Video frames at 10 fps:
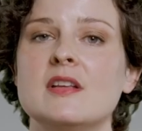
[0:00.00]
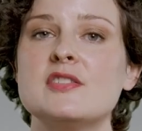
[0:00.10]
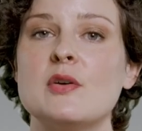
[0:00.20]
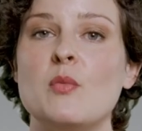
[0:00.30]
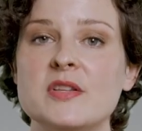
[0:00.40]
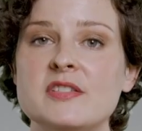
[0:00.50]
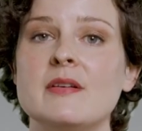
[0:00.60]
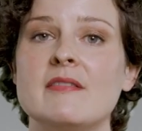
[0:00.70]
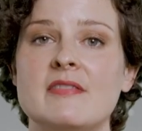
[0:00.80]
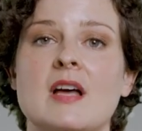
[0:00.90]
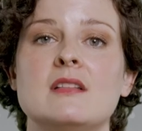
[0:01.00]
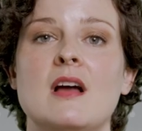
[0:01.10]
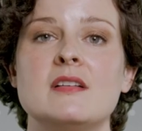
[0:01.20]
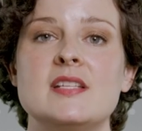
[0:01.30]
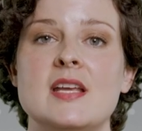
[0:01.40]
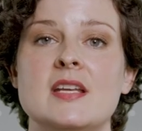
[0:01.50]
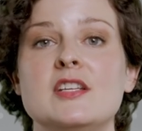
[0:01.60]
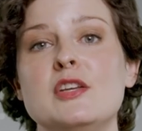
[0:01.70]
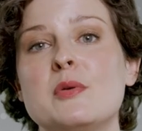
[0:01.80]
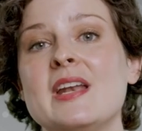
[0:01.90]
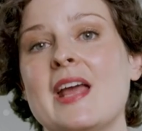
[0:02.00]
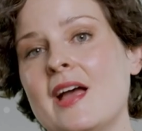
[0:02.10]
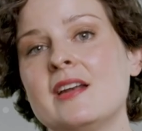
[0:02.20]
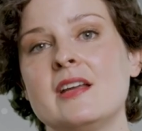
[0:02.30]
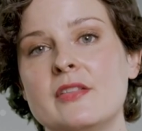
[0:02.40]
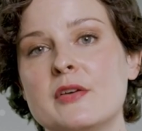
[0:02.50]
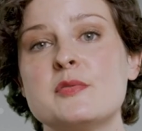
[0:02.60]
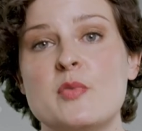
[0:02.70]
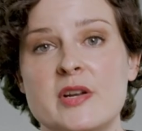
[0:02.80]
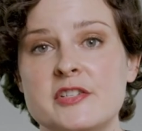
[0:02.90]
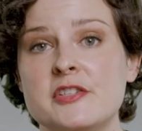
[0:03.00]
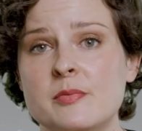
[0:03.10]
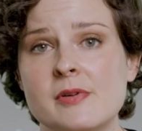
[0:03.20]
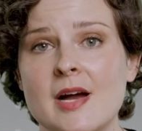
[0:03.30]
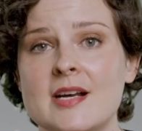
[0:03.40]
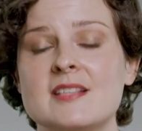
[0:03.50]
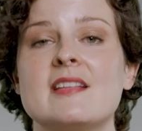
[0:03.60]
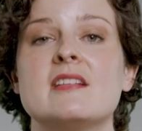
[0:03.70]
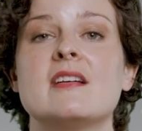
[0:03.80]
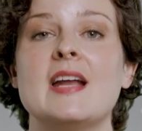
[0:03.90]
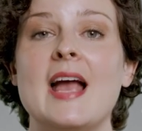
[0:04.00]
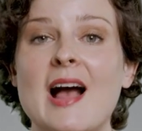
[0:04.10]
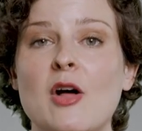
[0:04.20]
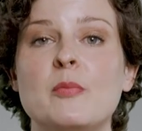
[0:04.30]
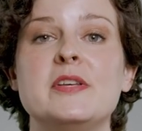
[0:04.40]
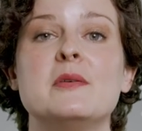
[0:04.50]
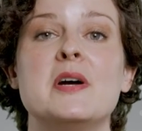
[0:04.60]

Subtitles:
So once you have that locked in, you can add in those one or two products that are going to help you